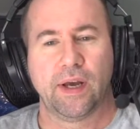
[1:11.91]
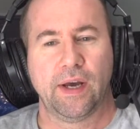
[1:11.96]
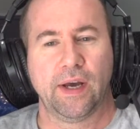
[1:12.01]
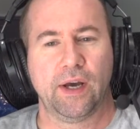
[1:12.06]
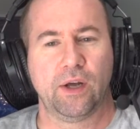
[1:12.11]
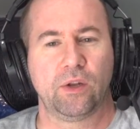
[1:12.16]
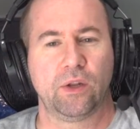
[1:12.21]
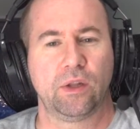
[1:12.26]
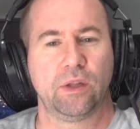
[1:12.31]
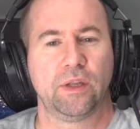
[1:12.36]

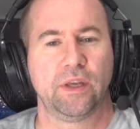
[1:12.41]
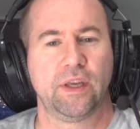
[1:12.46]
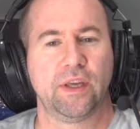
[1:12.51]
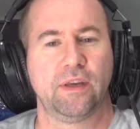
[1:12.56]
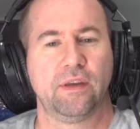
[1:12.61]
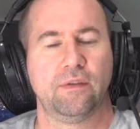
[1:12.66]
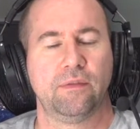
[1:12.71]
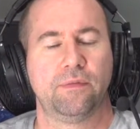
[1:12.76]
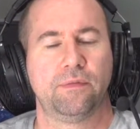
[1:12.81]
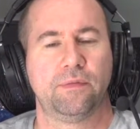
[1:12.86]
I'll
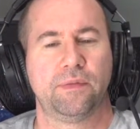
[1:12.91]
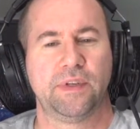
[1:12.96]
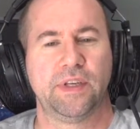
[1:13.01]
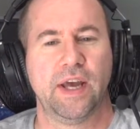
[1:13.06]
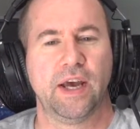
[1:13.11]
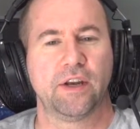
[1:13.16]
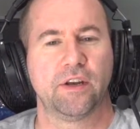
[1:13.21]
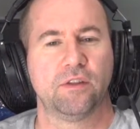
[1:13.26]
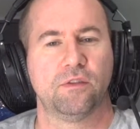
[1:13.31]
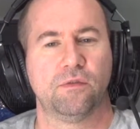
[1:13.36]
leave
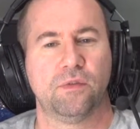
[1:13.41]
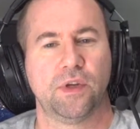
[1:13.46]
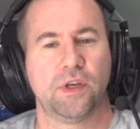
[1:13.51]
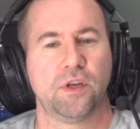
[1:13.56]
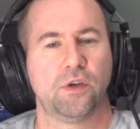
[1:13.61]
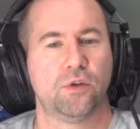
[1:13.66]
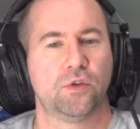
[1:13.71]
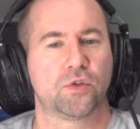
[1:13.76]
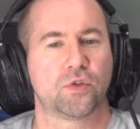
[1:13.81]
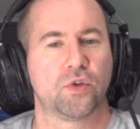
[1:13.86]
down in the
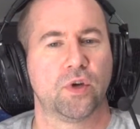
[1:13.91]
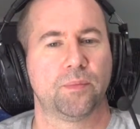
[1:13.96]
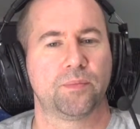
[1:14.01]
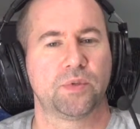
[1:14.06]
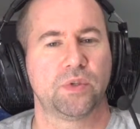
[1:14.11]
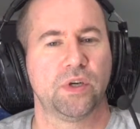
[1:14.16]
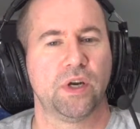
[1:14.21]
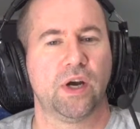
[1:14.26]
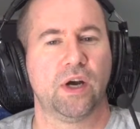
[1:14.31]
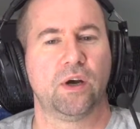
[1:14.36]
video
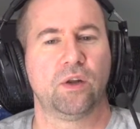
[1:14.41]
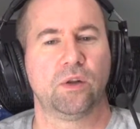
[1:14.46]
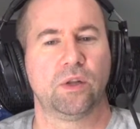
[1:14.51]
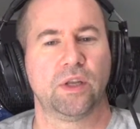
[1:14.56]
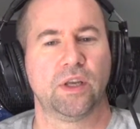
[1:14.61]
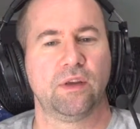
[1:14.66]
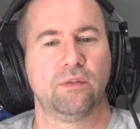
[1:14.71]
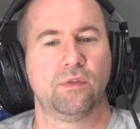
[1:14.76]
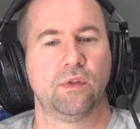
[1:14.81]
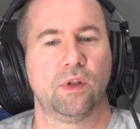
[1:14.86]
description. I'll
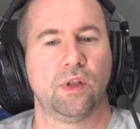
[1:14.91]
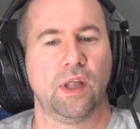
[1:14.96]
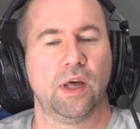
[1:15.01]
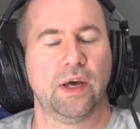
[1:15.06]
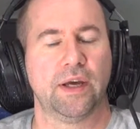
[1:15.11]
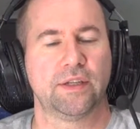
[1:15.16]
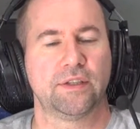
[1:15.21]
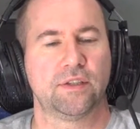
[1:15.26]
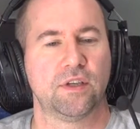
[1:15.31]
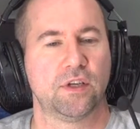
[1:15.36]
leave the
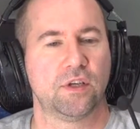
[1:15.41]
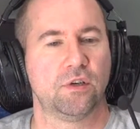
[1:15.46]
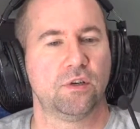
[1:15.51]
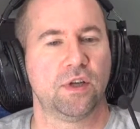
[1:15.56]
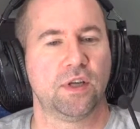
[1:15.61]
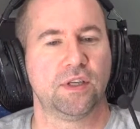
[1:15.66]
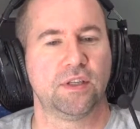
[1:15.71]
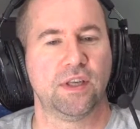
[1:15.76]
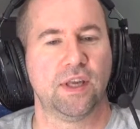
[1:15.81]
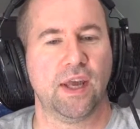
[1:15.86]
lines that you
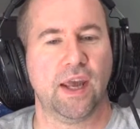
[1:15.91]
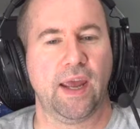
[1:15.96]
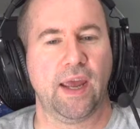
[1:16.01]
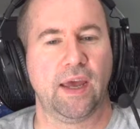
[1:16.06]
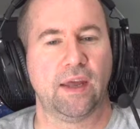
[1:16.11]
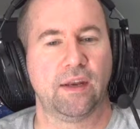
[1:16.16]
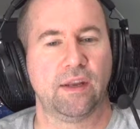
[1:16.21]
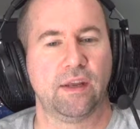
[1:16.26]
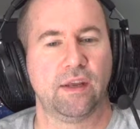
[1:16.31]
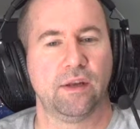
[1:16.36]
need to
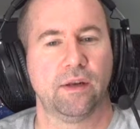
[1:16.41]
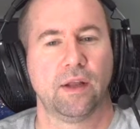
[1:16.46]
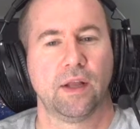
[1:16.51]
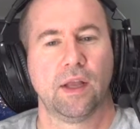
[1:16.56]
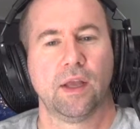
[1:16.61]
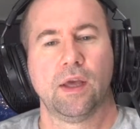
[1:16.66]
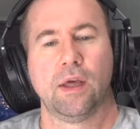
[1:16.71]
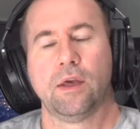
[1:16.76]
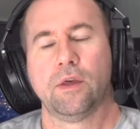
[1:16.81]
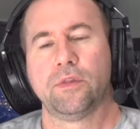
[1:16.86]
add in.
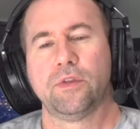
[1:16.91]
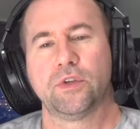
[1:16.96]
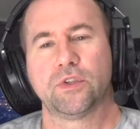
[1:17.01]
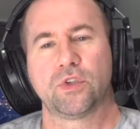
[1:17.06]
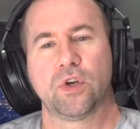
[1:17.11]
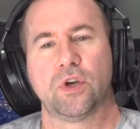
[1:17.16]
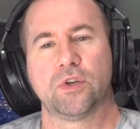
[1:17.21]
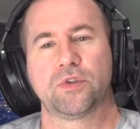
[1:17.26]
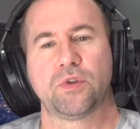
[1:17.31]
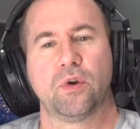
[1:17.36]

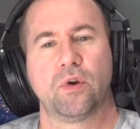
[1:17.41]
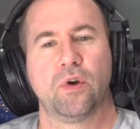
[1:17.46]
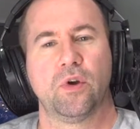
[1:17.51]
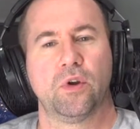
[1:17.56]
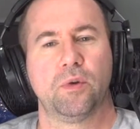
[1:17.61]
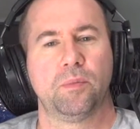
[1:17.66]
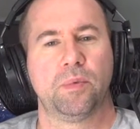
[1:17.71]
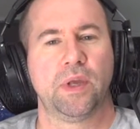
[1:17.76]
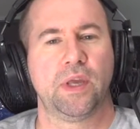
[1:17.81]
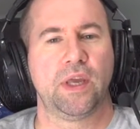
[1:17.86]
There's also going
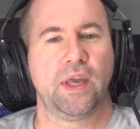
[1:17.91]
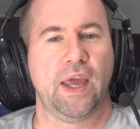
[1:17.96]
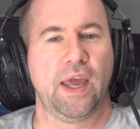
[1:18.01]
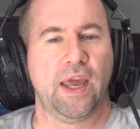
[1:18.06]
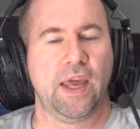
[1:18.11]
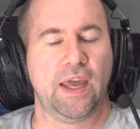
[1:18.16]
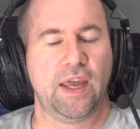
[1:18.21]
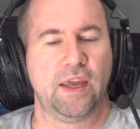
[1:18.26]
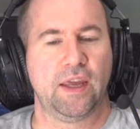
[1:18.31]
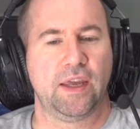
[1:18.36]
to be
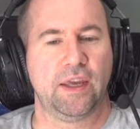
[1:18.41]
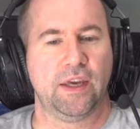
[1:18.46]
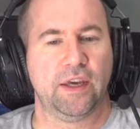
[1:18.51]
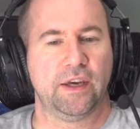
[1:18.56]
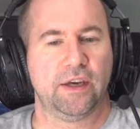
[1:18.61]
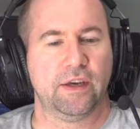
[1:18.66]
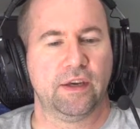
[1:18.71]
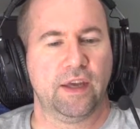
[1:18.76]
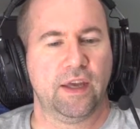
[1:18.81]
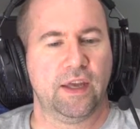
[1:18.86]

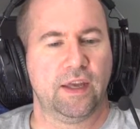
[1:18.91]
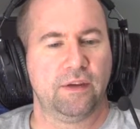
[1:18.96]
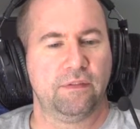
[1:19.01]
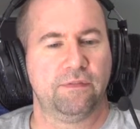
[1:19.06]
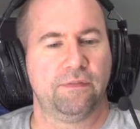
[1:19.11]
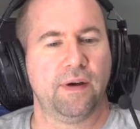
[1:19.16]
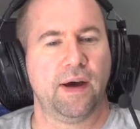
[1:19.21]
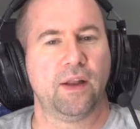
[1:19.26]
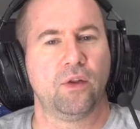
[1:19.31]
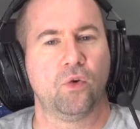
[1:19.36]
a
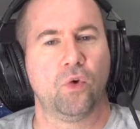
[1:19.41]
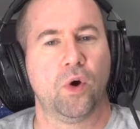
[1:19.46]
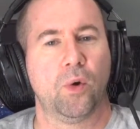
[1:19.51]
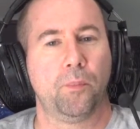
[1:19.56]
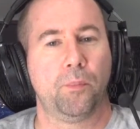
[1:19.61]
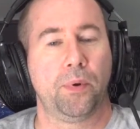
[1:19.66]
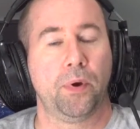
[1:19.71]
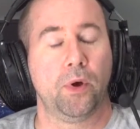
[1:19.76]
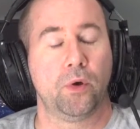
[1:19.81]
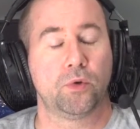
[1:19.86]

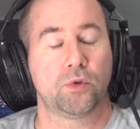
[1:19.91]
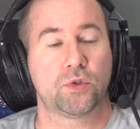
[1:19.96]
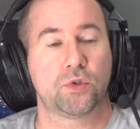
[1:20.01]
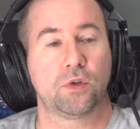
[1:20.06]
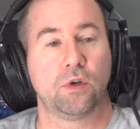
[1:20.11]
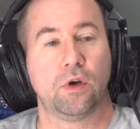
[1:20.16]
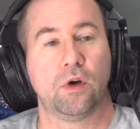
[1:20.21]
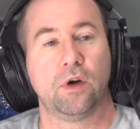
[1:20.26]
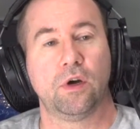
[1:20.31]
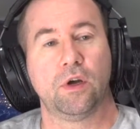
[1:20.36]
follow-up post
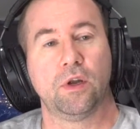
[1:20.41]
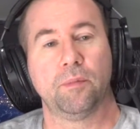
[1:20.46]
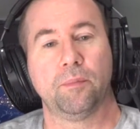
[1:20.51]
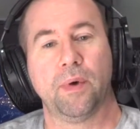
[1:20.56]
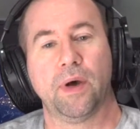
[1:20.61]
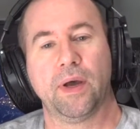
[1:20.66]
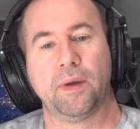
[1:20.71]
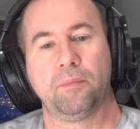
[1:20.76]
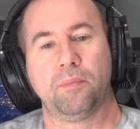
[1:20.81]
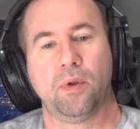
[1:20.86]
on
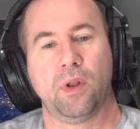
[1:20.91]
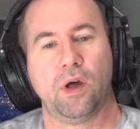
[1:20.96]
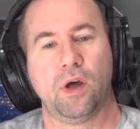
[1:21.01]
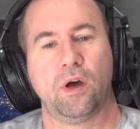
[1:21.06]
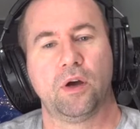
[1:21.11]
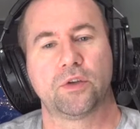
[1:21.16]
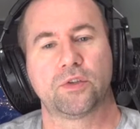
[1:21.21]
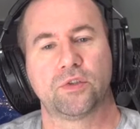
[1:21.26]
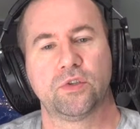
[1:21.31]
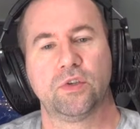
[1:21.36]
my
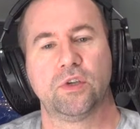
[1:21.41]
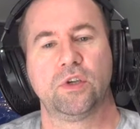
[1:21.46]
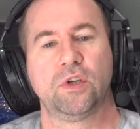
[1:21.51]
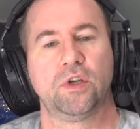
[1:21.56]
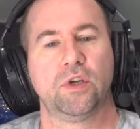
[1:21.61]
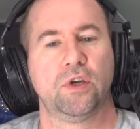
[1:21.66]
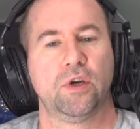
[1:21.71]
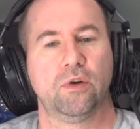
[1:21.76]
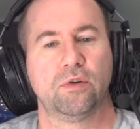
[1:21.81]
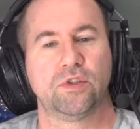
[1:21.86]
blog, so you
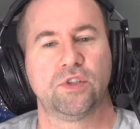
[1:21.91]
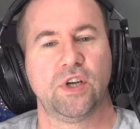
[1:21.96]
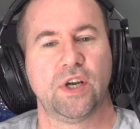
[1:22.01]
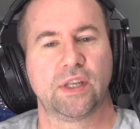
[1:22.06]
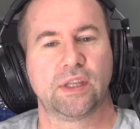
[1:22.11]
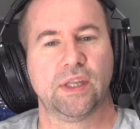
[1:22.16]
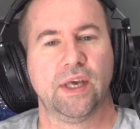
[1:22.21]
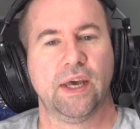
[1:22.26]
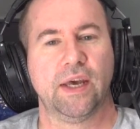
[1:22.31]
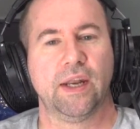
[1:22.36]
can go and
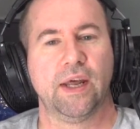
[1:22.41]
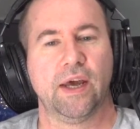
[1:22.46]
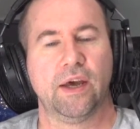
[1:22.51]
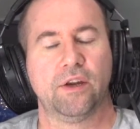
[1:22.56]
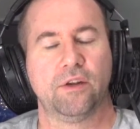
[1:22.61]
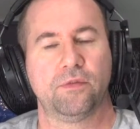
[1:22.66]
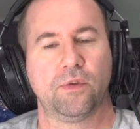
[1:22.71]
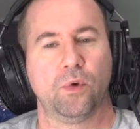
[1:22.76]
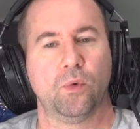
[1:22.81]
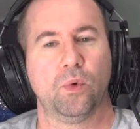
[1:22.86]
check that
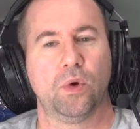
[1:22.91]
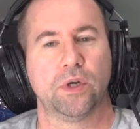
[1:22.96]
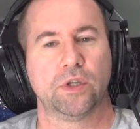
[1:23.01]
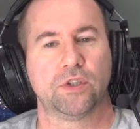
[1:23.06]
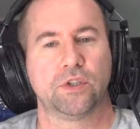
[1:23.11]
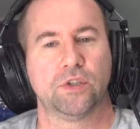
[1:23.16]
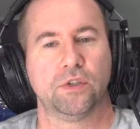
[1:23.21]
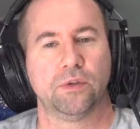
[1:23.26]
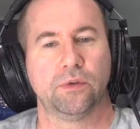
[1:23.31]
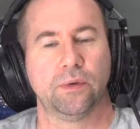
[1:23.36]
out if you
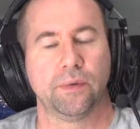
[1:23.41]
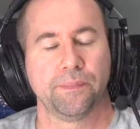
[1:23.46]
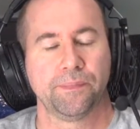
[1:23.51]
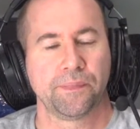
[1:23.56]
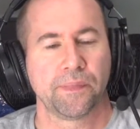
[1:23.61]
want to.